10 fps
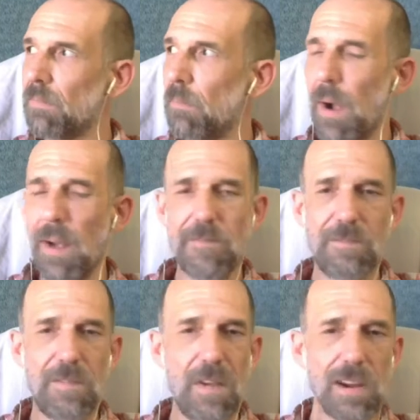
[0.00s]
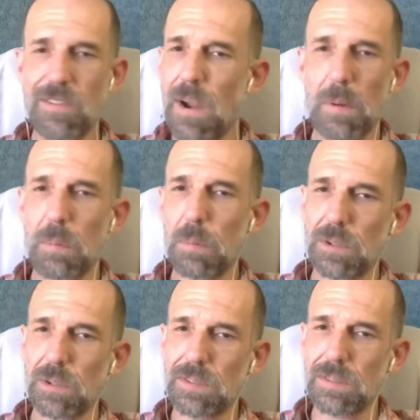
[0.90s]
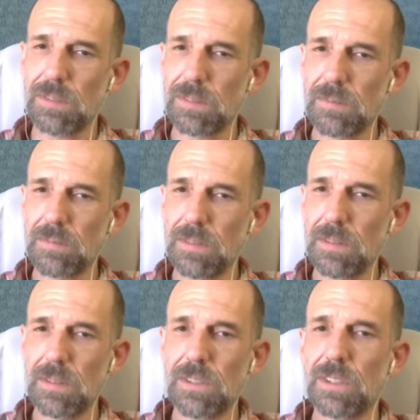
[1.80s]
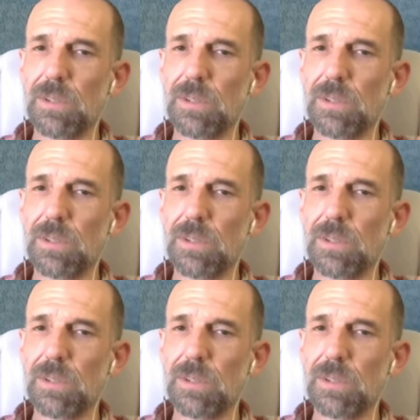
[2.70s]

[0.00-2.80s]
by very reputable sources to